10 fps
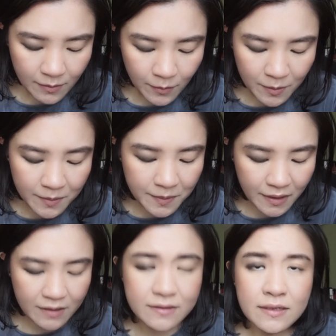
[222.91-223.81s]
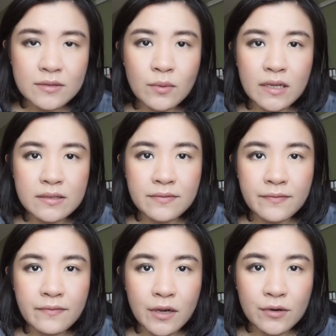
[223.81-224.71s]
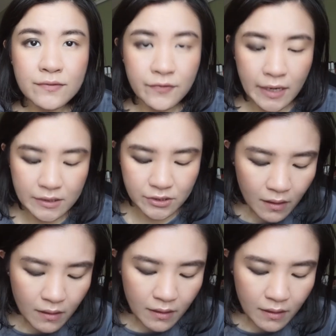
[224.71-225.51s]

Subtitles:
Maybe because this one is very fresh